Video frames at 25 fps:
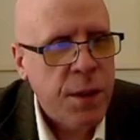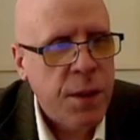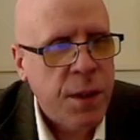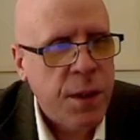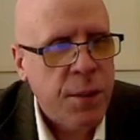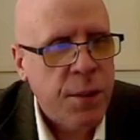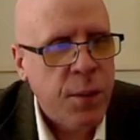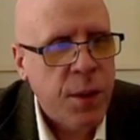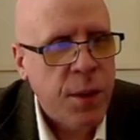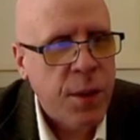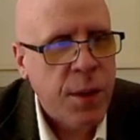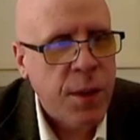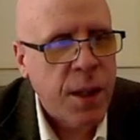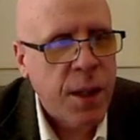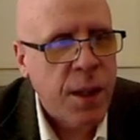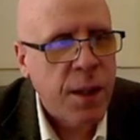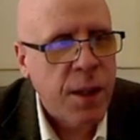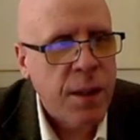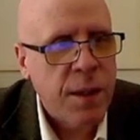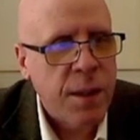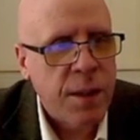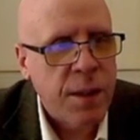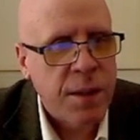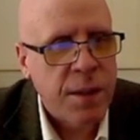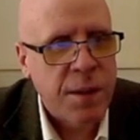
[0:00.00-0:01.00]
I want to get
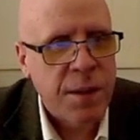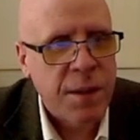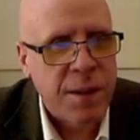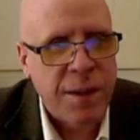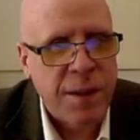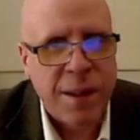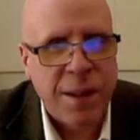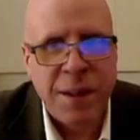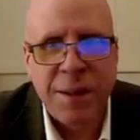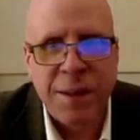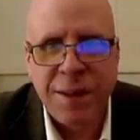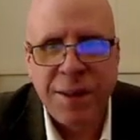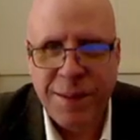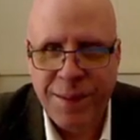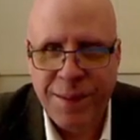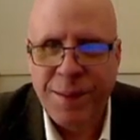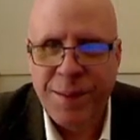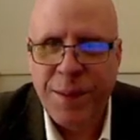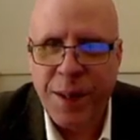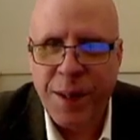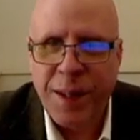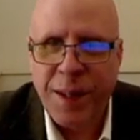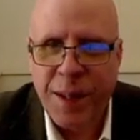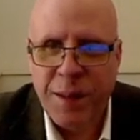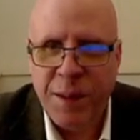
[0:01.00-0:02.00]
is,
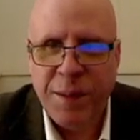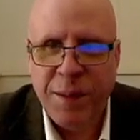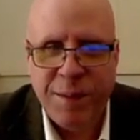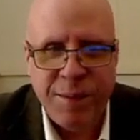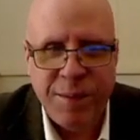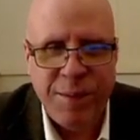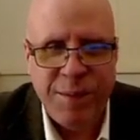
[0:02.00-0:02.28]
again,